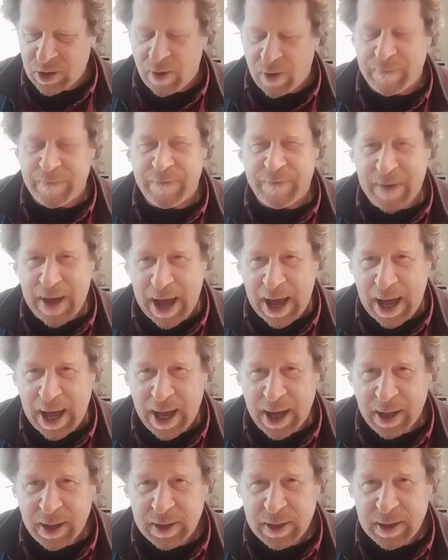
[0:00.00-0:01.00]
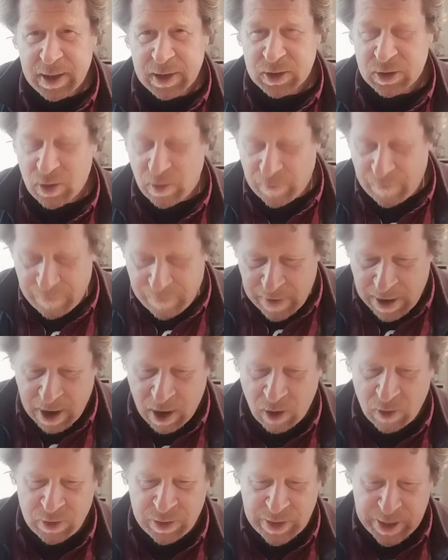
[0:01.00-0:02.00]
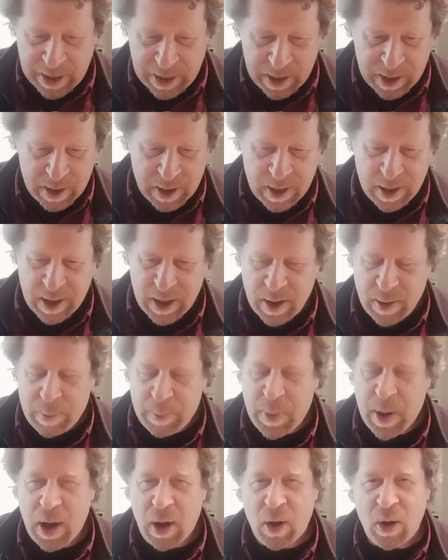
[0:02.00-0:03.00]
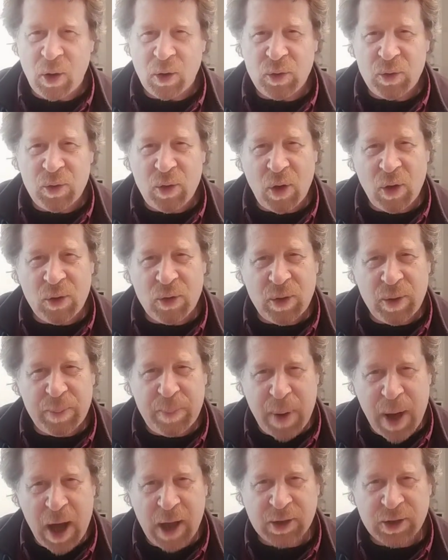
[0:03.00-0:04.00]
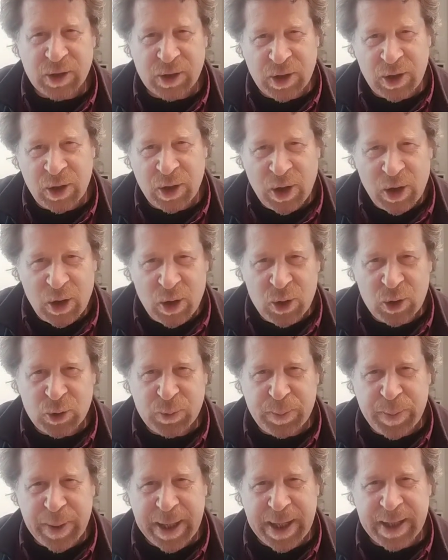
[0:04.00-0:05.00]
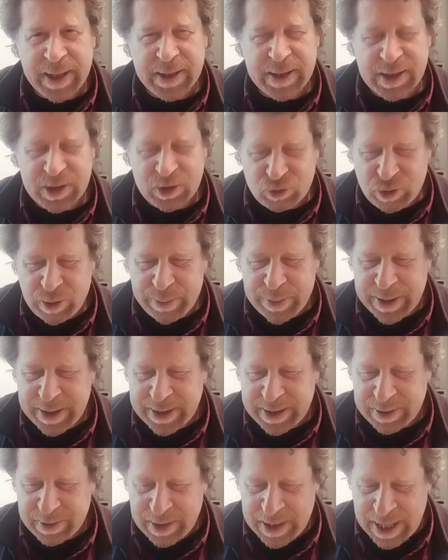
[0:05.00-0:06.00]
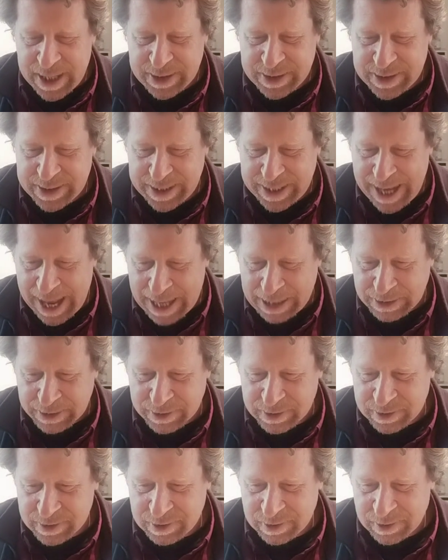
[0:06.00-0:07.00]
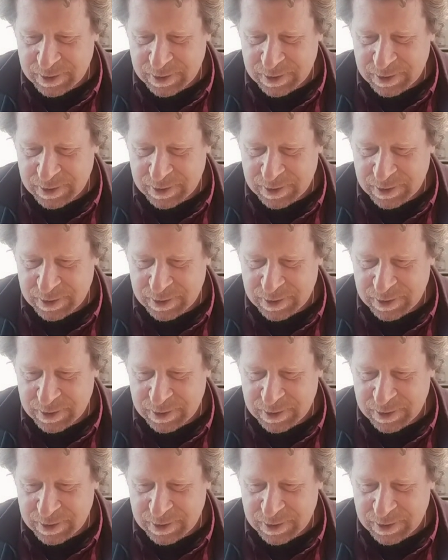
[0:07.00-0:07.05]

not fair. It's not fair on the on on the person who's being discriminated against.